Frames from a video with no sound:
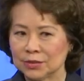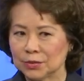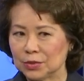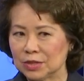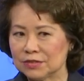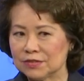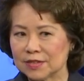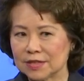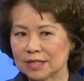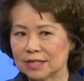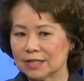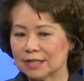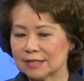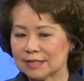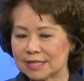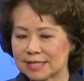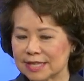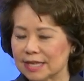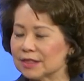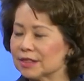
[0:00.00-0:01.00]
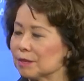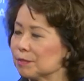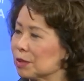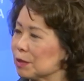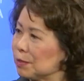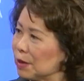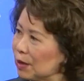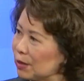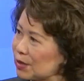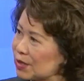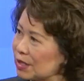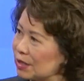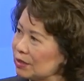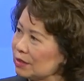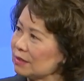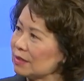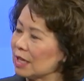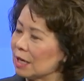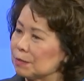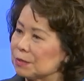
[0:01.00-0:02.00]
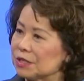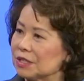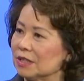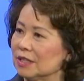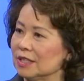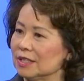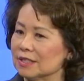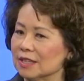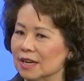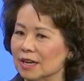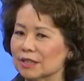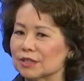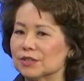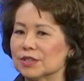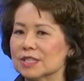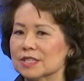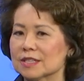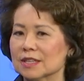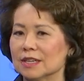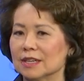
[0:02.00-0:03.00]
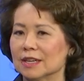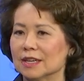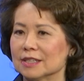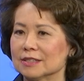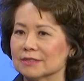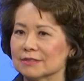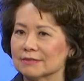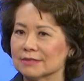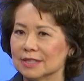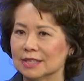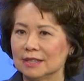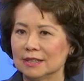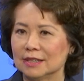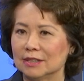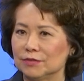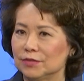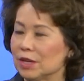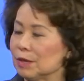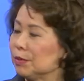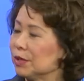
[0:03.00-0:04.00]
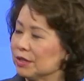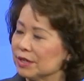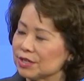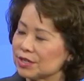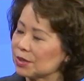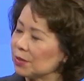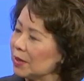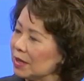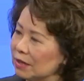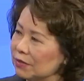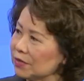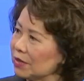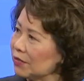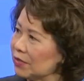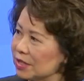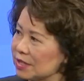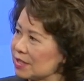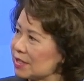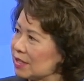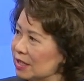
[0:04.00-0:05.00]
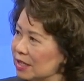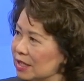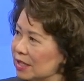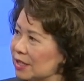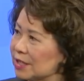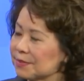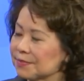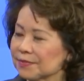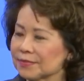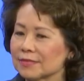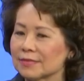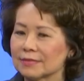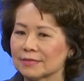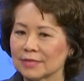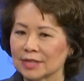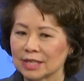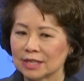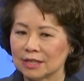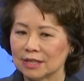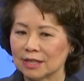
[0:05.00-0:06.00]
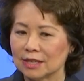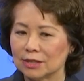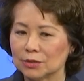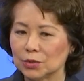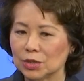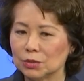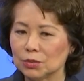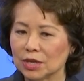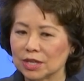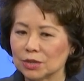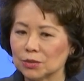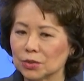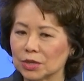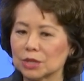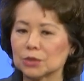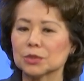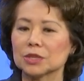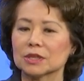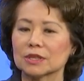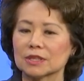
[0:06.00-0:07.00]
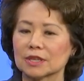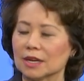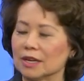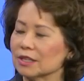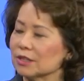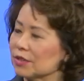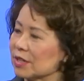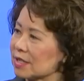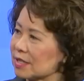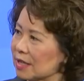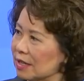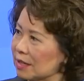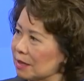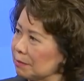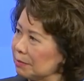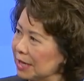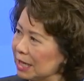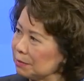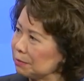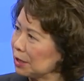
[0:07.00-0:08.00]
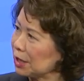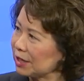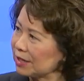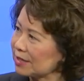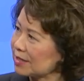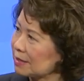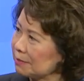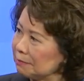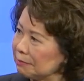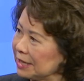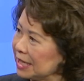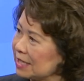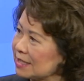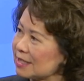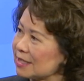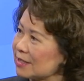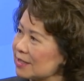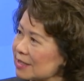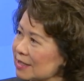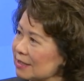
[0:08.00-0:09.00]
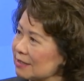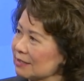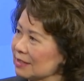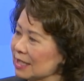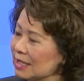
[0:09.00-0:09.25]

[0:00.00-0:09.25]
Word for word: We've uh, sent the proposal up to the Congress on February twelfth of this year. And we want to work with Congress on a bipartisan basis.